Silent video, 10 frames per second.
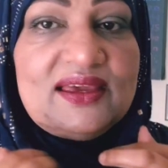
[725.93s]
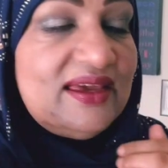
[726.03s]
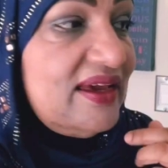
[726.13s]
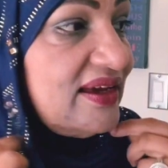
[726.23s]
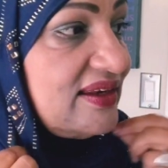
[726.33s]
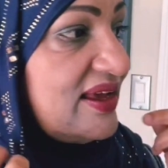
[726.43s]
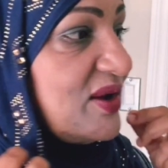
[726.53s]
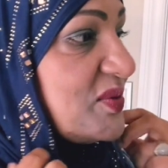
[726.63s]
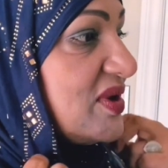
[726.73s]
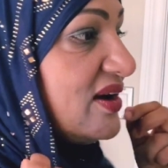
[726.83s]
and
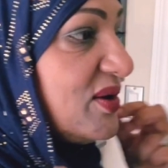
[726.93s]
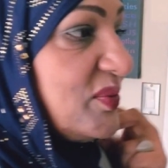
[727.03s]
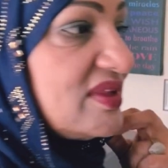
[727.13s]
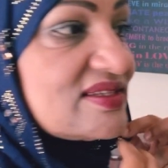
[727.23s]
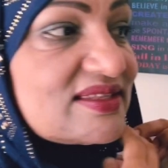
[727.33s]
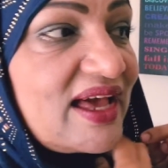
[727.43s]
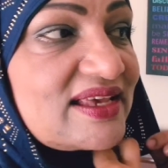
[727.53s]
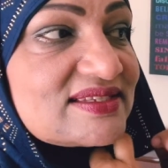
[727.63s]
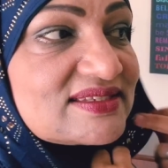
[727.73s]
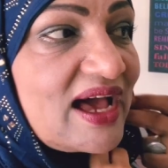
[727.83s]
here we are with this
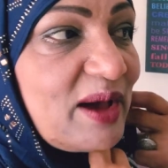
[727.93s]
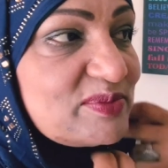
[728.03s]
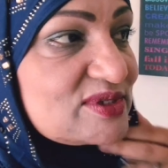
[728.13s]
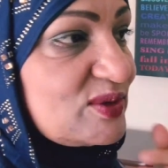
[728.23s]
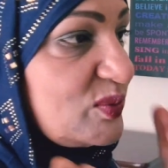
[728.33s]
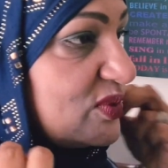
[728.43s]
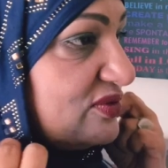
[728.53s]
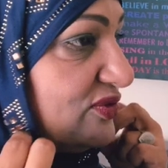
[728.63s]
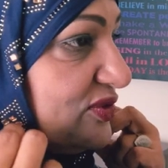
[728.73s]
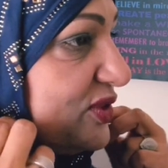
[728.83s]
nice, absolutely
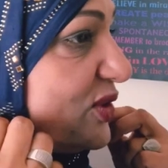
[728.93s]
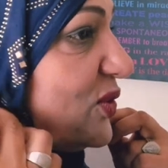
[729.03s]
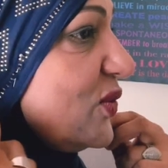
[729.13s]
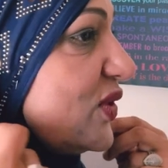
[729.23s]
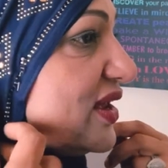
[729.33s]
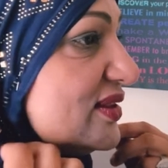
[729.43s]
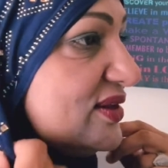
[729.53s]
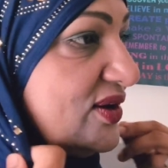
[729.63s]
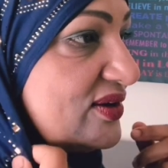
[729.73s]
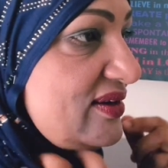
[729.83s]
flowing
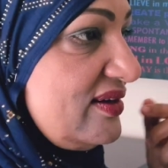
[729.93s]
look.